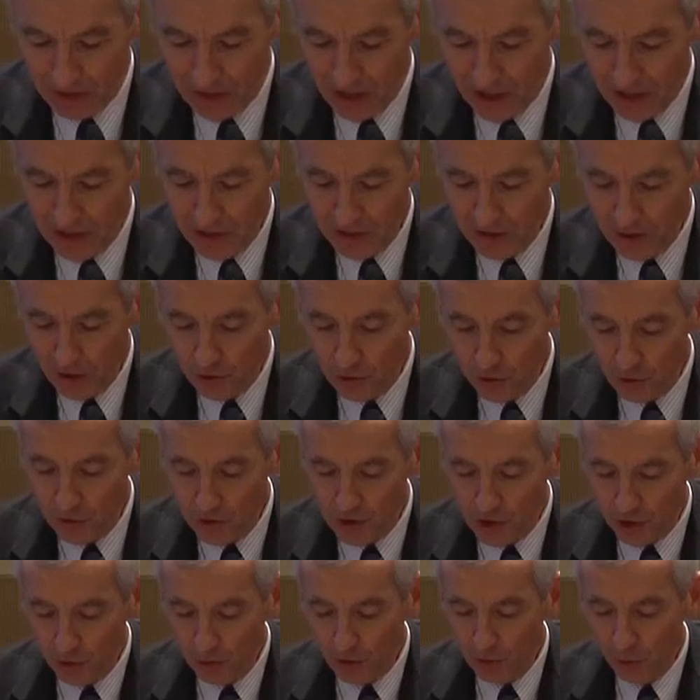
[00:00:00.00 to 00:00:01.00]
tended to
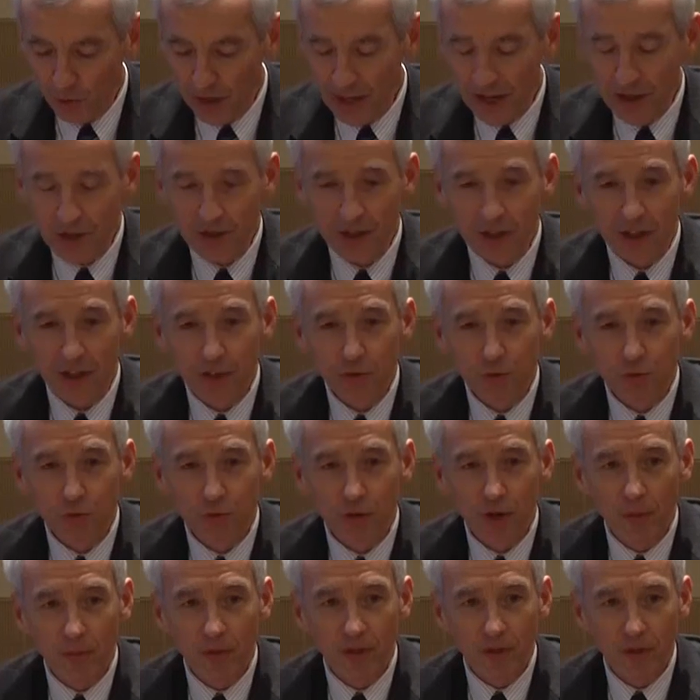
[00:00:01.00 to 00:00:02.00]
do so in ways that
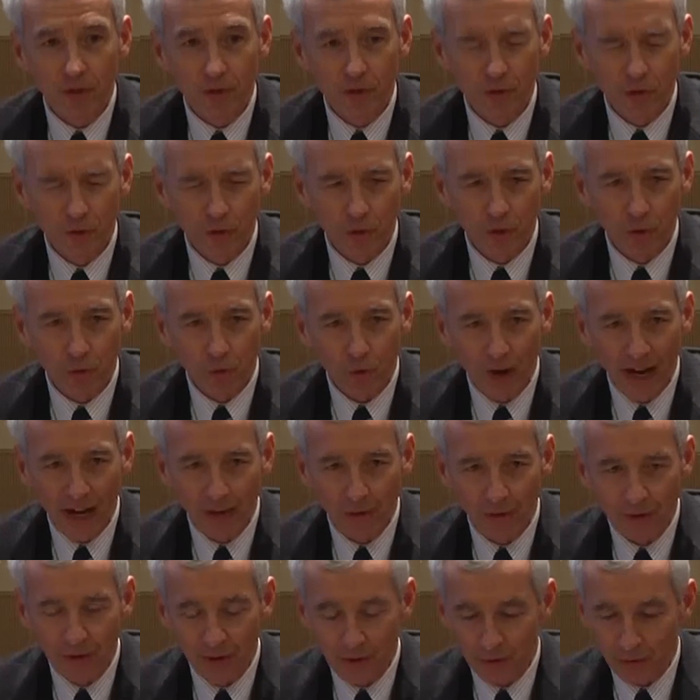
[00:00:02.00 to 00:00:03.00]
contributed to,
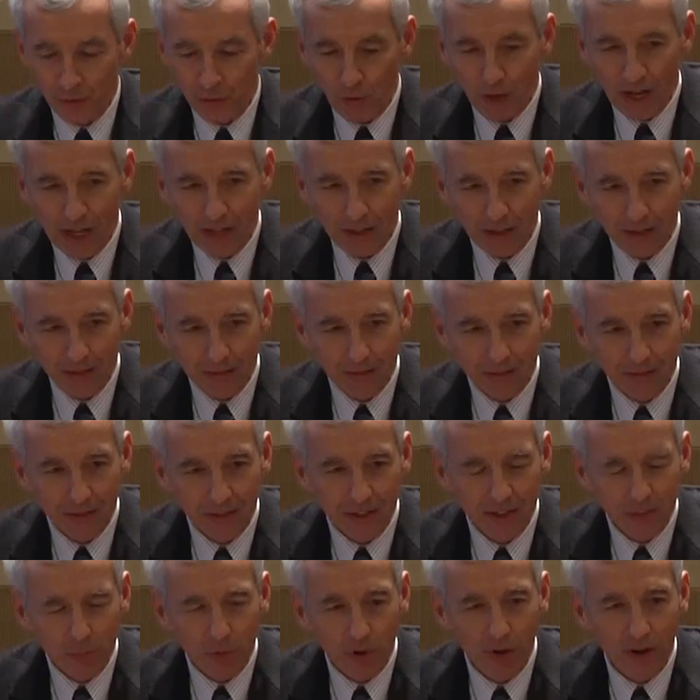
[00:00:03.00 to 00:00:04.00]
rather than
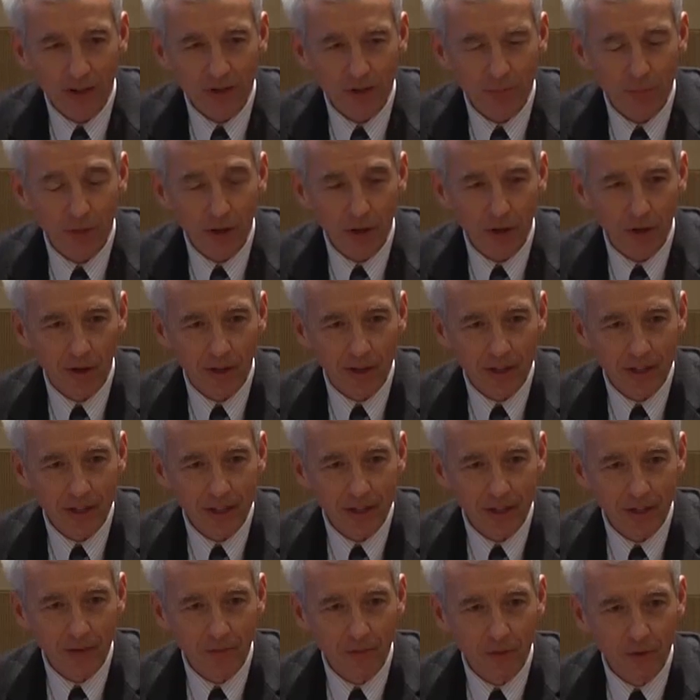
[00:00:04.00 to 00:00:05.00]
threatened, the
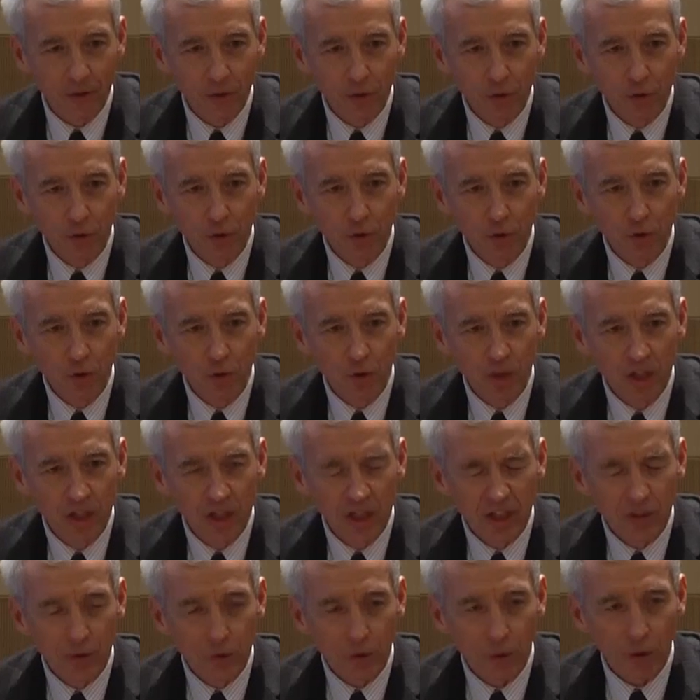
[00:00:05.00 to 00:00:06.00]
prosperity of the new
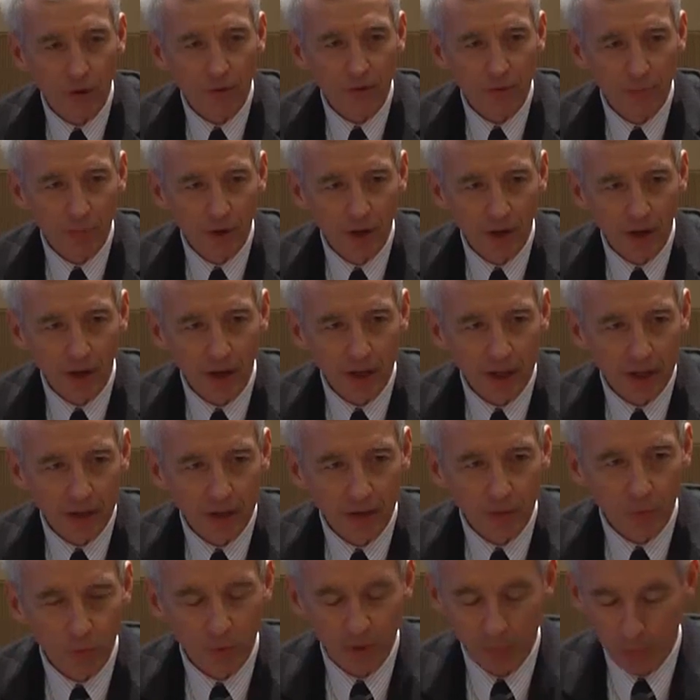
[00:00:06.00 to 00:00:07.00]
North
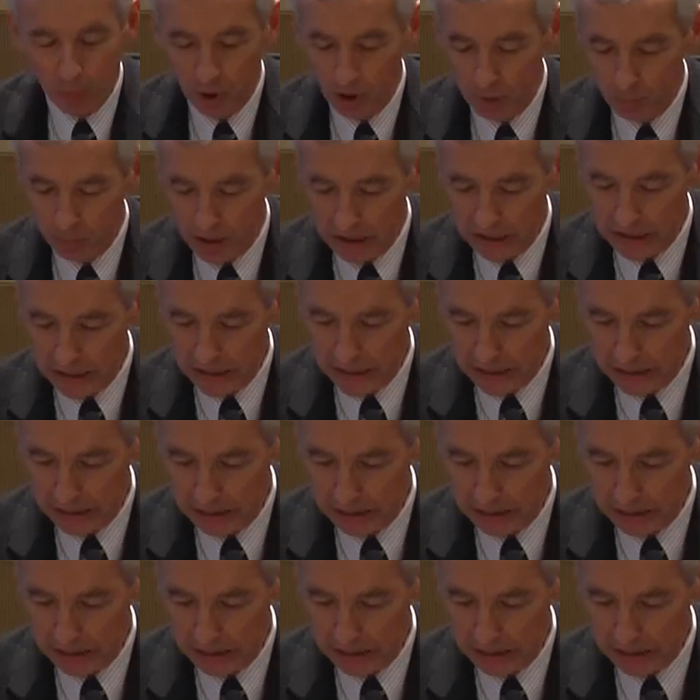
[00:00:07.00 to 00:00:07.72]
American Republic.